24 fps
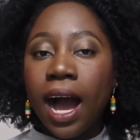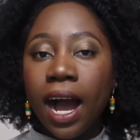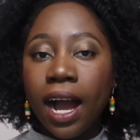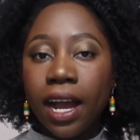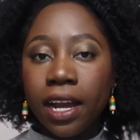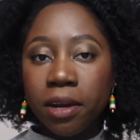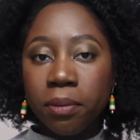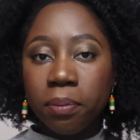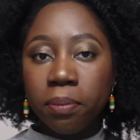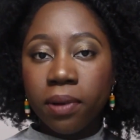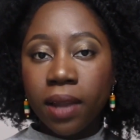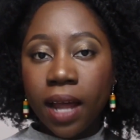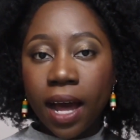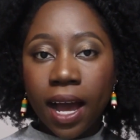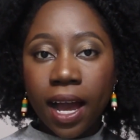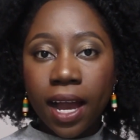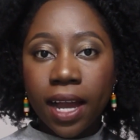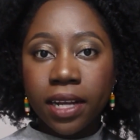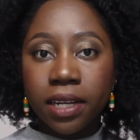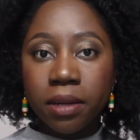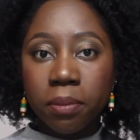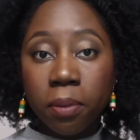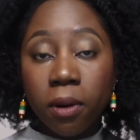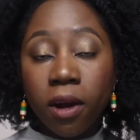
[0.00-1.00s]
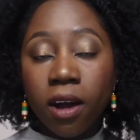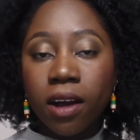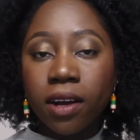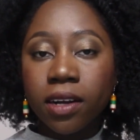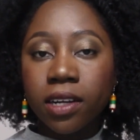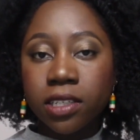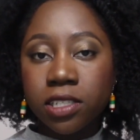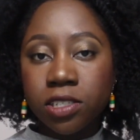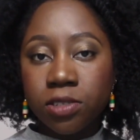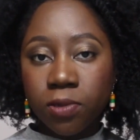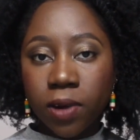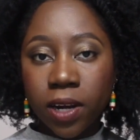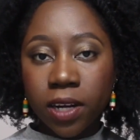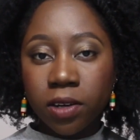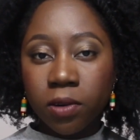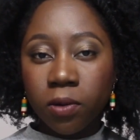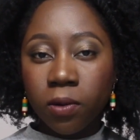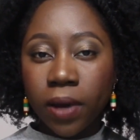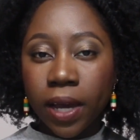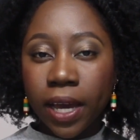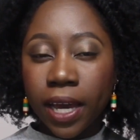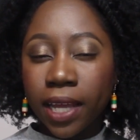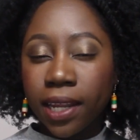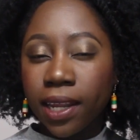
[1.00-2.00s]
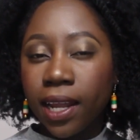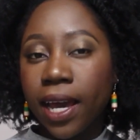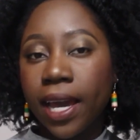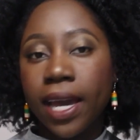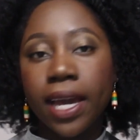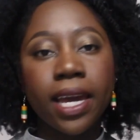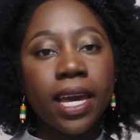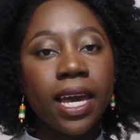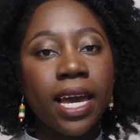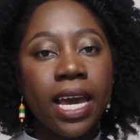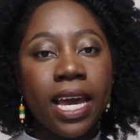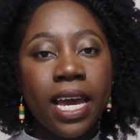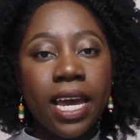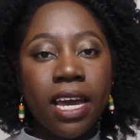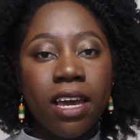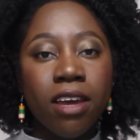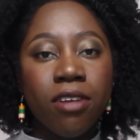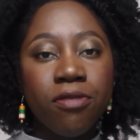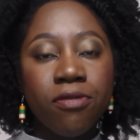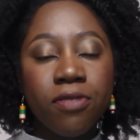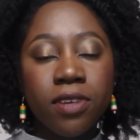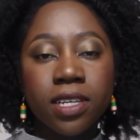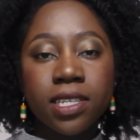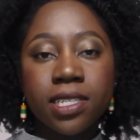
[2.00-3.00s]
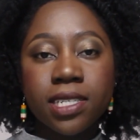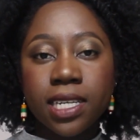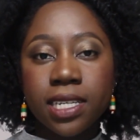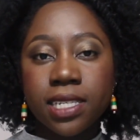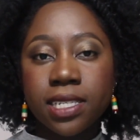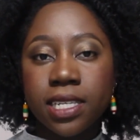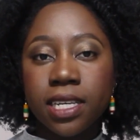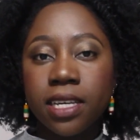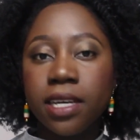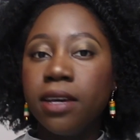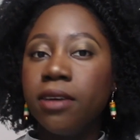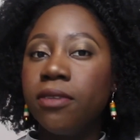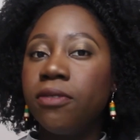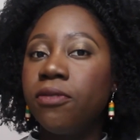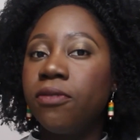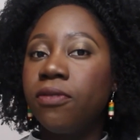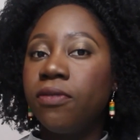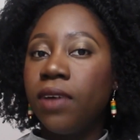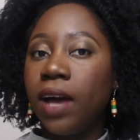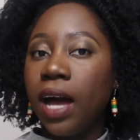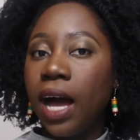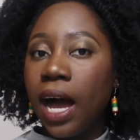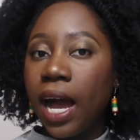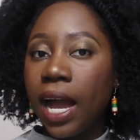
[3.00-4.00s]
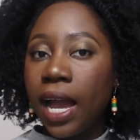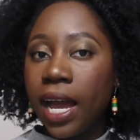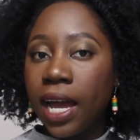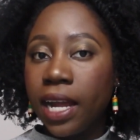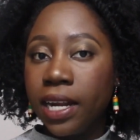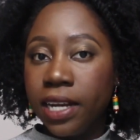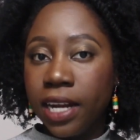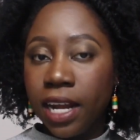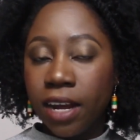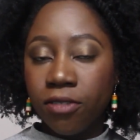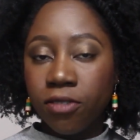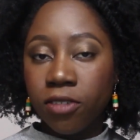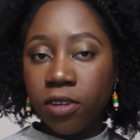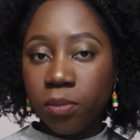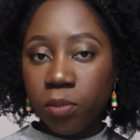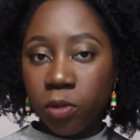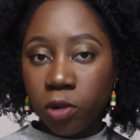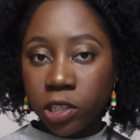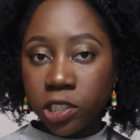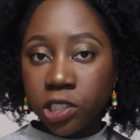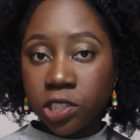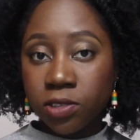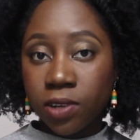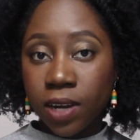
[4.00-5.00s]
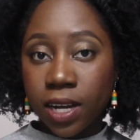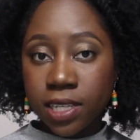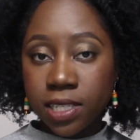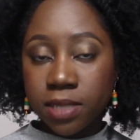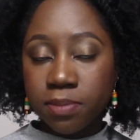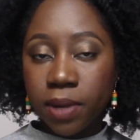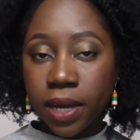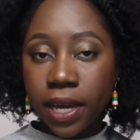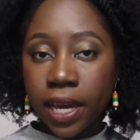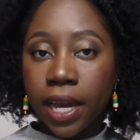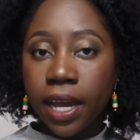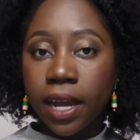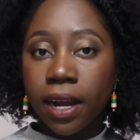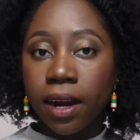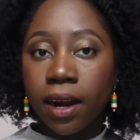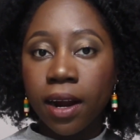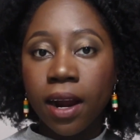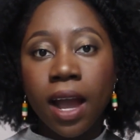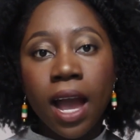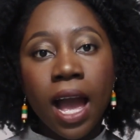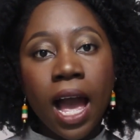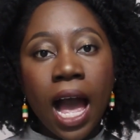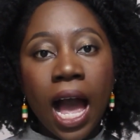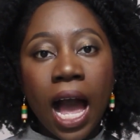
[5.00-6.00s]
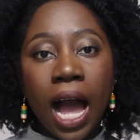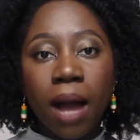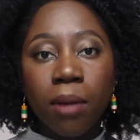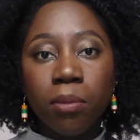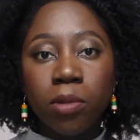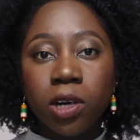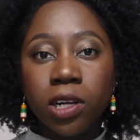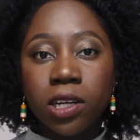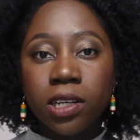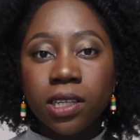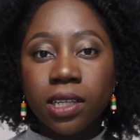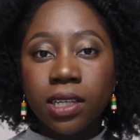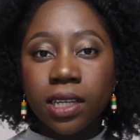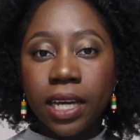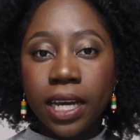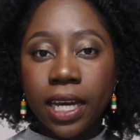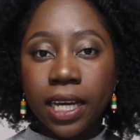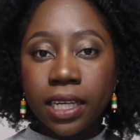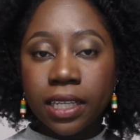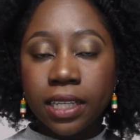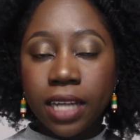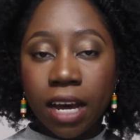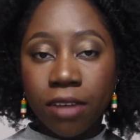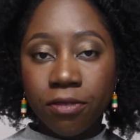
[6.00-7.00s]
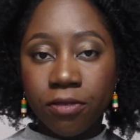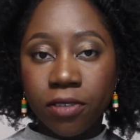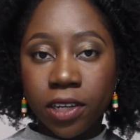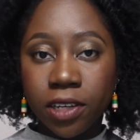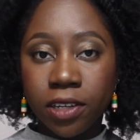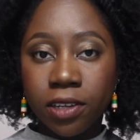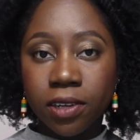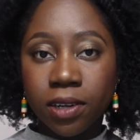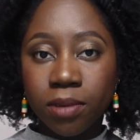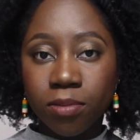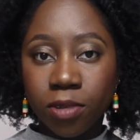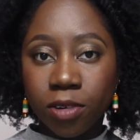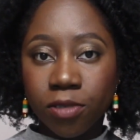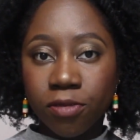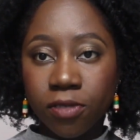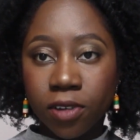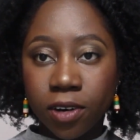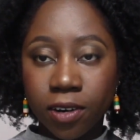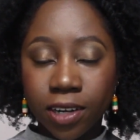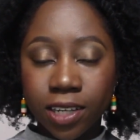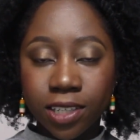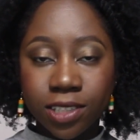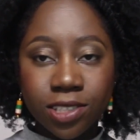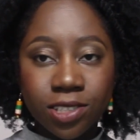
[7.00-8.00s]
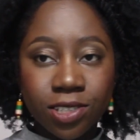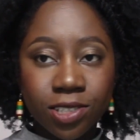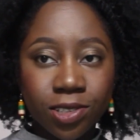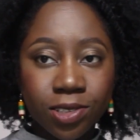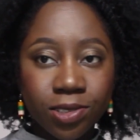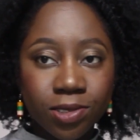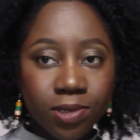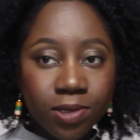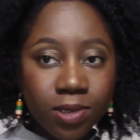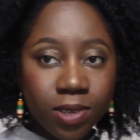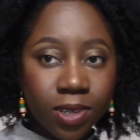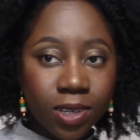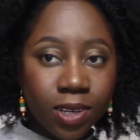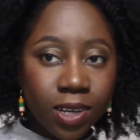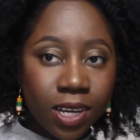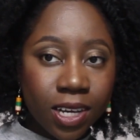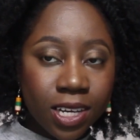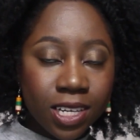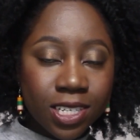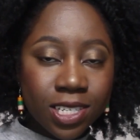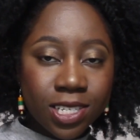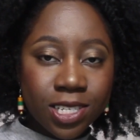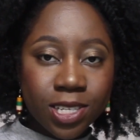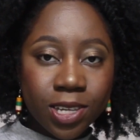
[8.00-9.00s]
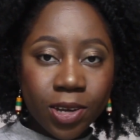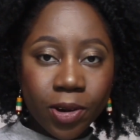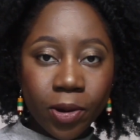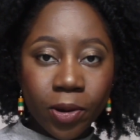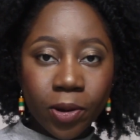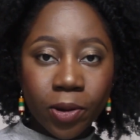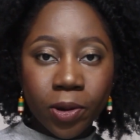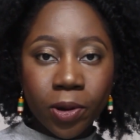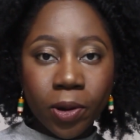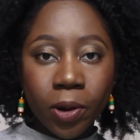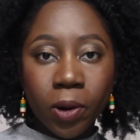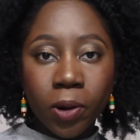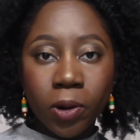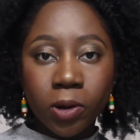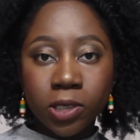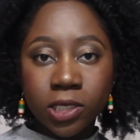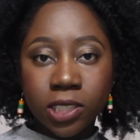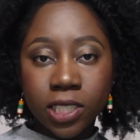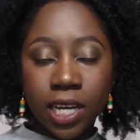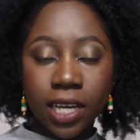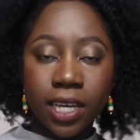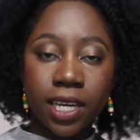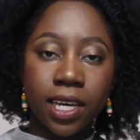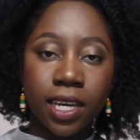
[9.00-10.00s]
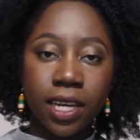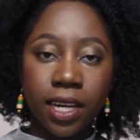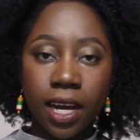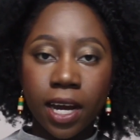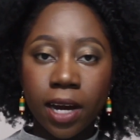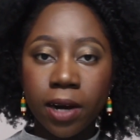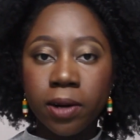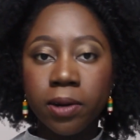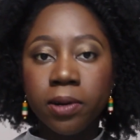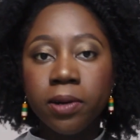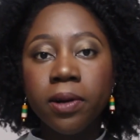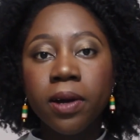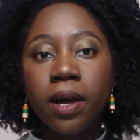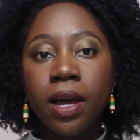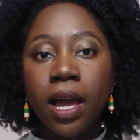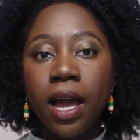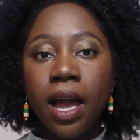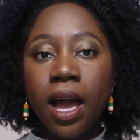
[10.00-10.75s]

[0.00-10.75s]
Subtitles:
I apply the products right away, like it feels as if I had never moisturized my hair. I'm gonna link that video I'm referring to, so go check it out.